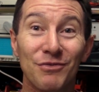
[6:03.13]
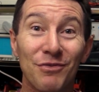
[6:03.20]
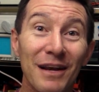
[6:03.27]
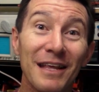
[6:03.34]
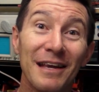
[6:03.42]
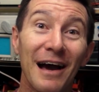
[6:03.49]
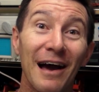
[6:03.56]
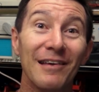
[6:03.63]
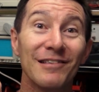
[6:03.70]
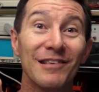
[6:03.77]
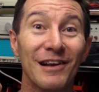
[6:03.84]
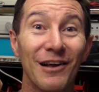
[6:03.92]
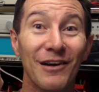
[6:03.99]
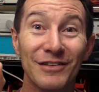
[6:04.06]
20 days,
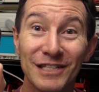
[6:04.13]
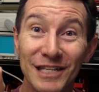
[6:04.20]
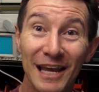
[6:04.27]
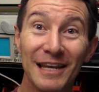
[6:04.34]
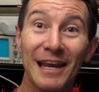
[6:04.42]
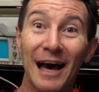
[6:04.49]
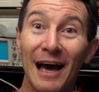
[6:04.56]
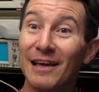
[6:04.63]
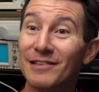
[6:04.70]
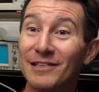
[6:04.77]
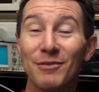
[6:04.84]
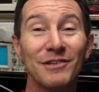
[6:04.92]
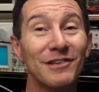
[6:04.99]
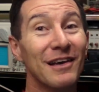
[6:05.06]
let alone 10 days.
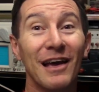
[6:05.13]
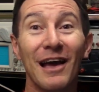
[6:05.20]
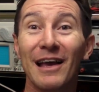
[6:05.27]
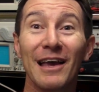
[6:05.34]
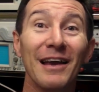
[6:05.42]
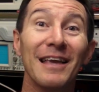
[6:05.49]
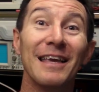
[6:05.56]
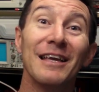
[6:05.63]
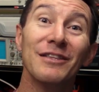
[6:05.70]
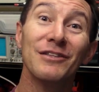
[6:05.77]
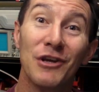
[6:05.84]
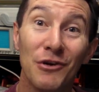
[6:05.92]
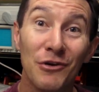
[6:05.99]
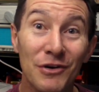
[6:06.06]
It was going to
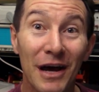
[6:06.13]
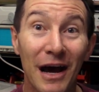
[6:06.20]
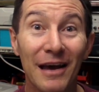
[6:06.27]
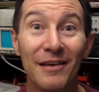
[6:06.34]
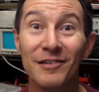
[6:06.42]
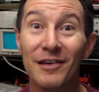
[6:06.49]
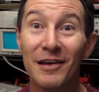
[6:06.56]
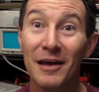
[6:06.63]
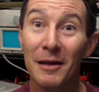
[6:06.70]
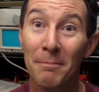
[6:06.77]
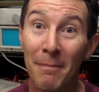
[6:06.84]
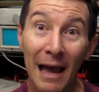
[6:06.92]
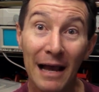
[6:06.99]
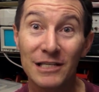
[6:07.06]
get 2 days
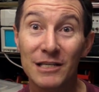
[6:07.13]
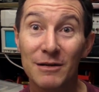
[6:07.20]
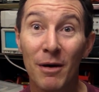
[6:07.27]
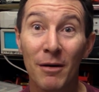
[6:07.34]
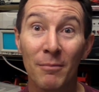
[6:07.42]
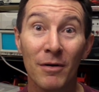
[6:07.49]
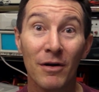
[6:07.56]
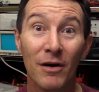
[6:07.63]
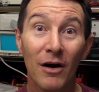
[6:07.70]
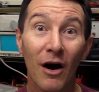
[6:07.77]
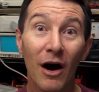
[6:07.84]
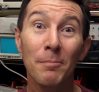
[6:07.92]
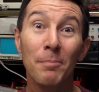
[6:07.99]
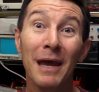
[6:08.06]
maximum.
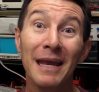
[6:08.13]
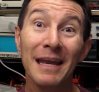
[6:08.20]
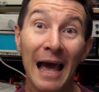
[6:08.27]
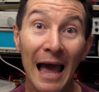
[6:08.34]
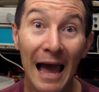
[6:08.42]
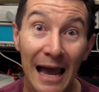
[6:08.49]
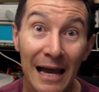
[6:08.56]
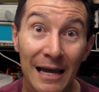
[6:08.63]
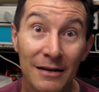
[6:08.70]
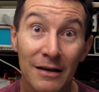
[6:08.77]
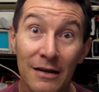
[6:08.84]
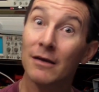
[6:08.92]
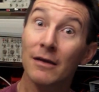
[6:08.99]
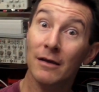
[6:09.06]
I'd been
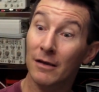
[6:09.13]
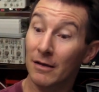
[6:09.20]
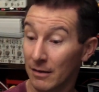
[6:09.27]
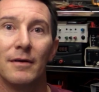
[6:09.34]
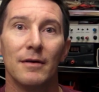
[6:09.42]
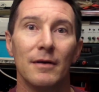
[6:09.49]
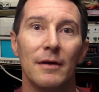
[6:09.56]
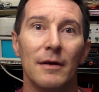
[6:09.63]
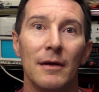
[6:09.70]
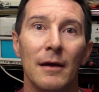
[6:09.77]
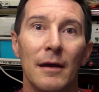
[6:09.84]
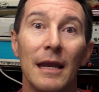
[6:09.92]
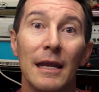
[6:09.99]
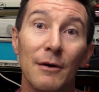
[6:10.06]
had.
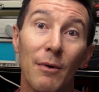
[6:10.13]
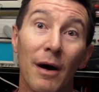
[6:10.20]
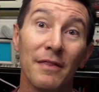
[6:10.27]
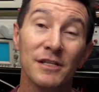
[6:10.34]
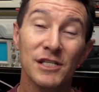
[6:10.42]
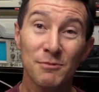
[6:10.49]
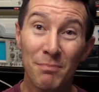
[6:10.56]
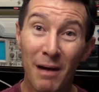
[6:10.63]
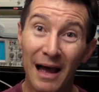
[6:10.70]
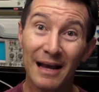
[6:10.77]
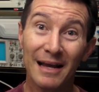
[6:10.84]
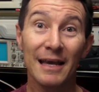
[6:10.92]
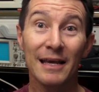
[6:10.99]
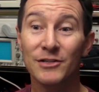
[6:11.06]
Anyway, the
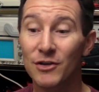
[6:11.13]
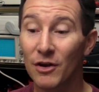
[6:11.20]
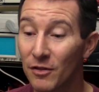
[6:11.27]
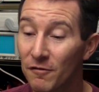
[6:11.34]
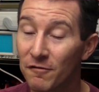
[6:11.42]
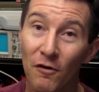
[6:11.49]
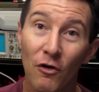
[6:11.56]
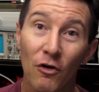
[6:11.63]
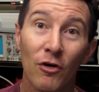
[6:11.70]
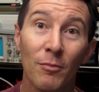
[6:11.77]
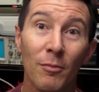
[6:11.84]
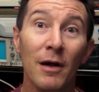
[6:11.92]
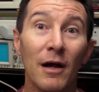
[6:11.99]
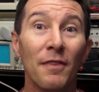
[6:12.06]
smart geeks on the
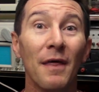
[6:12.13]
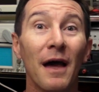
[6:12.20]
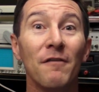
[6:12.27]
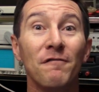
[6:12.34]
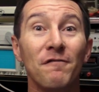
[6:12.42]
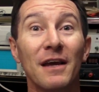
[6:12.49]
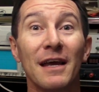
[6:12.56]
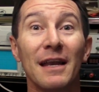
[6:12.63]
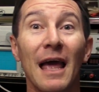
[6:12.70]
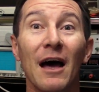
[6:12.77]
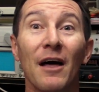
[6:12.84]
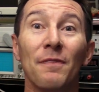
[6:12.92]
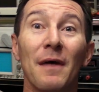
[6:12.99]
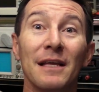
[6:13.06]
forum, they figured
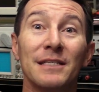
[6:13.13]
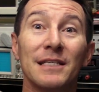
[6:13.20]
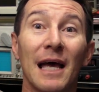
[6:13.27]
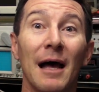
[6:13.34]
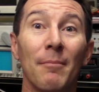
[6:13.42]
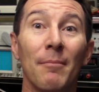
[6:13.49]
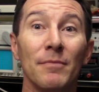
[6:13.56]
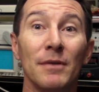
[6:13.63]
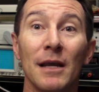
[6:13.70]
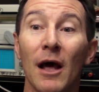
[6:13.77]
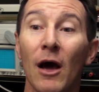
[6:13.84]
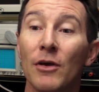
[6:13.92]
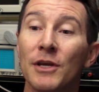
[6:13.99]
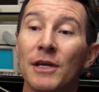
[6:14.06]
out that, you
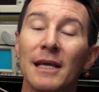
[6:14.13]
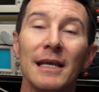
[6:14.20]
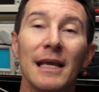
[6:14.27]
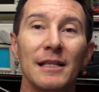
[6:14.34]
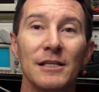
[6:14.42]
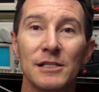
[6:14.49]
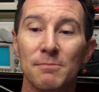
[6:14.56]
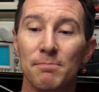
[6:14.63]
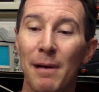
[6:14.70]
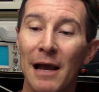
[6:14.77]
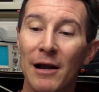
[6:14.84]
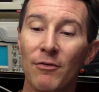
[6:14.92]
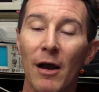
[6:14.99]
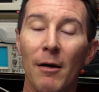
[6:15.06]
know, you could get this
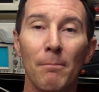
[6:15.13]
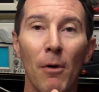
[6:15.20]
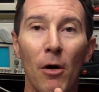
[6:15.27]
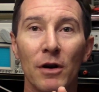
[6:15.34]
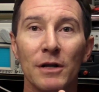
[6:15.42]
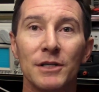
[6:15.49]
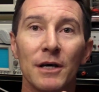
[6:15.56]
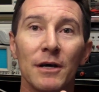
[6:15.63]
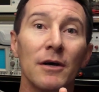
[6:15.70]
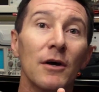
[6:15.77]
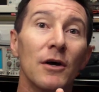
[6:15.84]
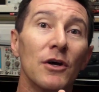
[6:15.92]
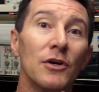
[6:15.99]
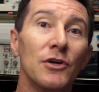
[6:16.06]
background monitor
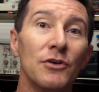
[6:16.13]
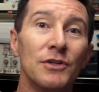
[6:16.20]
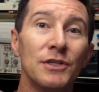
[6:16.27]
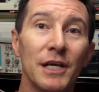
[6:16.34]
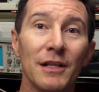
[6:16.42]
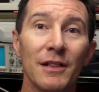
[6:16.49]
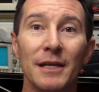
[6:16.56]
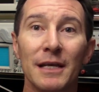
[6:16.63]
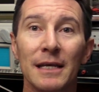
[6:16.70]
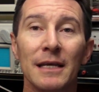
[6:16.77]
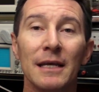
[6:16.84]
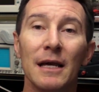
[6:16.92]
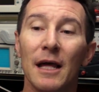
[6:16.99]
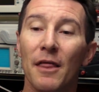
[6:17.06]

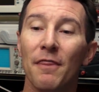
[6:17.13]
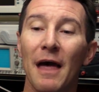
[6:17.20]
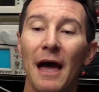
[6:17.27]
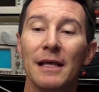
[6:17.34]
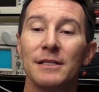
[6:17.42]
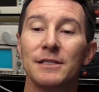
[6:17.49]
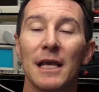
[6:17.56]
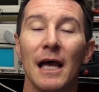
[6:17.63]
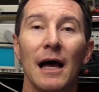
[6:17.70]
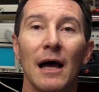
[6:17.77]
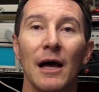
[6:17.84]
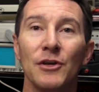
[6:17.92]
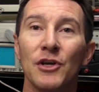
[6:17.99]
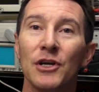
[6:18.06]
utility
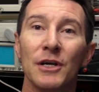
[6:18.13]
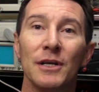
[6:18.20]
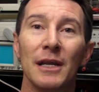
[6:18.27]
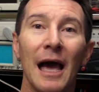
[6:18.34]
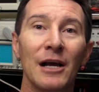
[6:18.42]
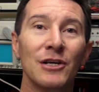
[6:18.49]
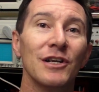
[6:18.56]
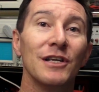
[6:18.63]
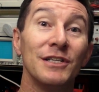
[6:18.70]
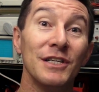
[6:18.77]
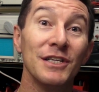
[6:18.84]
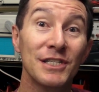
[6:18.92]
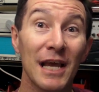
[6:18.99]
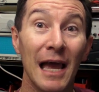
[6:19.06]
that you could actually
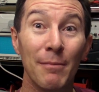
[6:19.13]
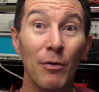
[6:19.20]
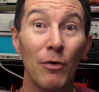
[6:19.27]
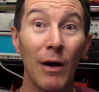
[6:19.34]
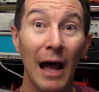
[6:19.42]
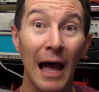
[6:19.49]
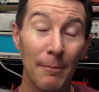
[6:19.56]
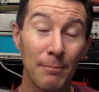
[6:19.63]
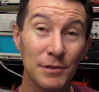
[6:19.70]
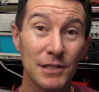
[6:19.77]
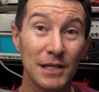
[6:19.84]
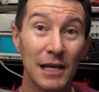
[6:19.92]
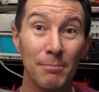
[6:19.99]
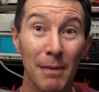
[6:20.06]
disable
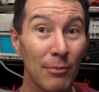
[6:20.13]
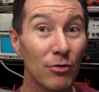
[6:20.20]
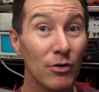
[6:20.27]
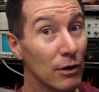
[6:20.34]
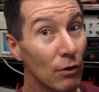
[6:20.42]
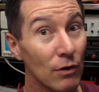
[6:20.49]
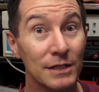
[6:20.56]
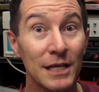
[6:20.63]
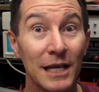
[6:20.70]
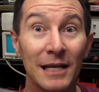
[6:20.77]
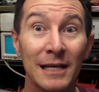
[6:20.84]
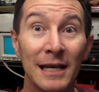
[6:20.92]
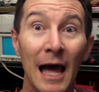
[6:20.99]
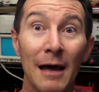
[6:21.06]
apps in memory, all these
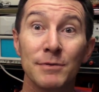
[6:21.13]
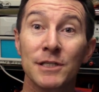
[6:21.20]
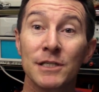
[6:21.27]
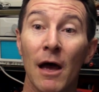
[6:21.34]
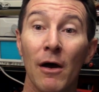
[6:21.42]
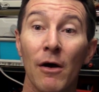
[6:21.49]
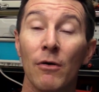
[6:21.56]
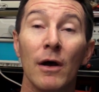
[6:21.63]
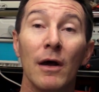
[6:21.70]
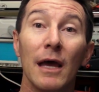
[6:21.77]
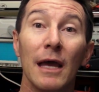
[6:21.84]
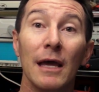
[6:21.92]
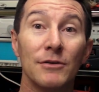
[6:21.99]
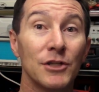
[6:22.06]
hidden apps. So
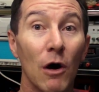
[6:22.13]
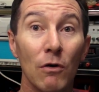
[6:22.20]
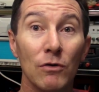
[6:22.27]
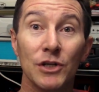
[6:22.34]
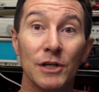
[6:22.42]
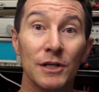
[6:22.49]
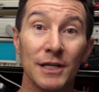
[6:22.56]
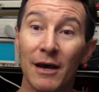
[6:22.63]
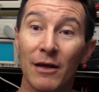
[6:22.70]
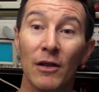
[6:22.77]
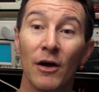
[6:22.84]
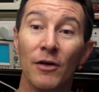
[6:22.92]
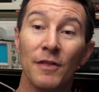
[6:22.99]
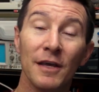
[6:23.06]
it told you to
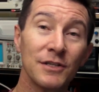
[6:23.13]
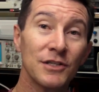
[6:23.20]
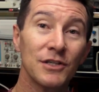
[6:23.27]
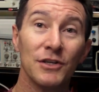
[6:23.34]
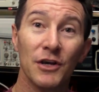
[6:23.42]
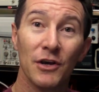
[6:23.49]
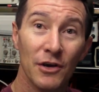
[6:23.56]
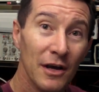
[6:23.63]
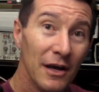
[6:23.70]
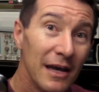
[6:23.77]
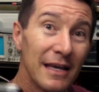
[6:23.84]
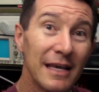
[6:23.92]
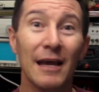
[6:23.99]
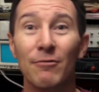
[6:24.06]
download this and you
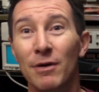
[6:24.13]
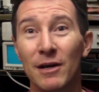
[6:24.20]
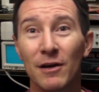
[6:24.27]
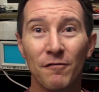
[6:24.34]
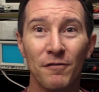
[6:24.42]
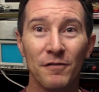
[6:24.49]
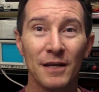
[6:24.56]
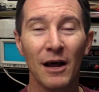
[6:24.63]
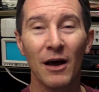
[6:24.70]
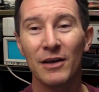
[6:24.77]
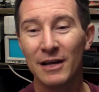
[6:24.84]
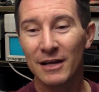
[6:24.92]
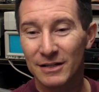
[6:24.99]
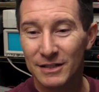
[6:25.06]
get rid of, you know,
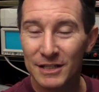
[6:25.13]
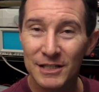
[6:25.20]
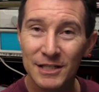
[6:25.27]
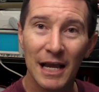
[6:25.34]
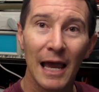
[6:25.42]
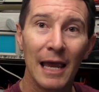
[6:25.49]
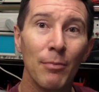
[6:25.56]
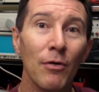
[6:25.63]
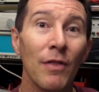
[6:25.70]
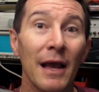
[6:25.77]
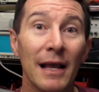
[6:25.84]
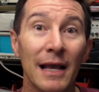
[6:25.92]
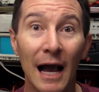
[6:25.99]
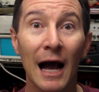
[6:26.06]
you can disable
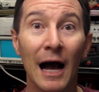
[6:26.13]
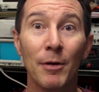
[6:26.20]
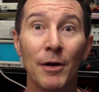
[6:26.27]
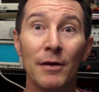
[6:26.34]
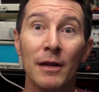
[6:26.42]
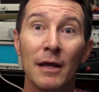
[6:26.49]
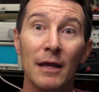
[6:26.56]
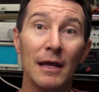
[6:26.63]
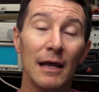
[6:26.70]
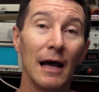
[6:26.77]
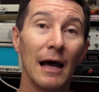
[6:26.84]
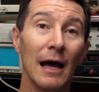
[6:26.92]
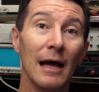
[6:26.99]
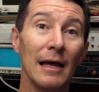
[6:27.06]
that Garmin
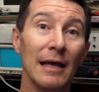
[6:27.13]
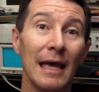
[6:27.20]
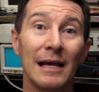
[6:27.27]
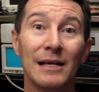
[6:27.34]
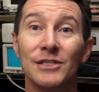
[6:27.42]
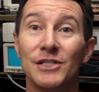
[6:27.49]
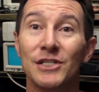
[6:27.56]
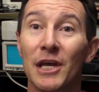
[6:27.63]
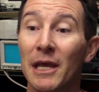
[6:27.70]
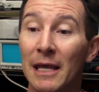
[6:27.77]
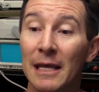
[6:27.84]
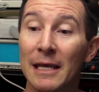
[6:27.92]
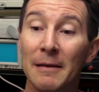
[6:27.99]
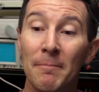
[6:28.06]

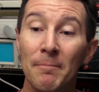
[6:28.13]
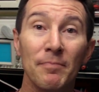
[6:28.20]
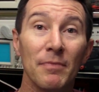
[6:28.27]
XT